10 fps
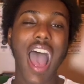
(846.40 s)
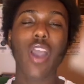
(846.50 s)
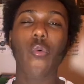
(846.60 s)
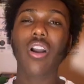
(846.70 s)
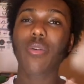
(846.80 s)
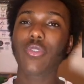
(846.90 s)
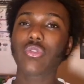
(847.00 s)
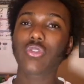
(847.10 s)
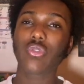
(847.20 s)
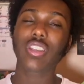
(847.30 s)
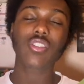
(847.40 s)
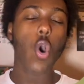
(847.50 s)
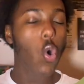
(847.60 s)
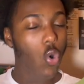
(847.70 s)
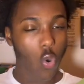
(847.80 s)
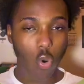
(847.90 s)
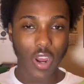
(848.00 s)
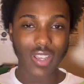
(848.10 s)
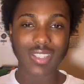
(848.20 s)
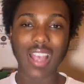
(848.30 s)
I welcome you to this whole
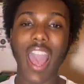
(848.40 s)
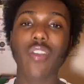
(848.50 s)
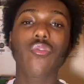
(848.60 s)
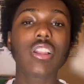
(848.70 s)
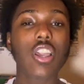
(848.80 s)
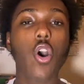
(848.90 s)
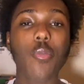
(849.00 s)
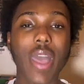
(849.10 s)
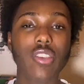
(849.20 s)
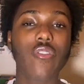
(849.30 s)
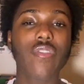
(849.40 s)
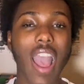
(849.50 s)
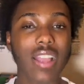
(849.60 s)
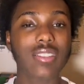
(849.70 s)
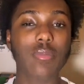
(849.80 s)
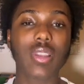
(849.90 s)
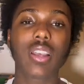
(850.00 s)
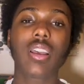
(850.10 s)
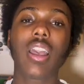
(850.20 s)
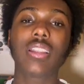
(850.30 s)
course. I really hope that you find
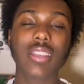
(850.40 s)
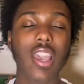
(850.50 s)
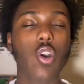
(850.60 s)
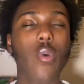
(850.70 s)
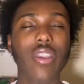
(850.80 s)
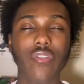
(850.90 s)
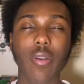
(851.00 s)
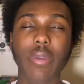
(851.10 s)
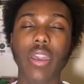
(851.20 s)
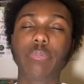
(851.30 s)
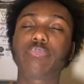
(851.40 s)
something and take away from it.